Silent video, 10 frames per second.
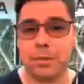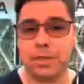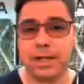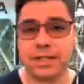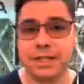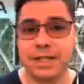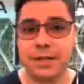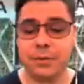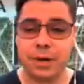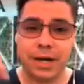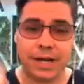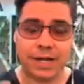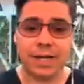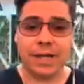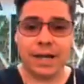I see when I
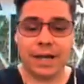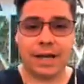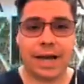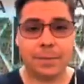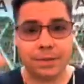am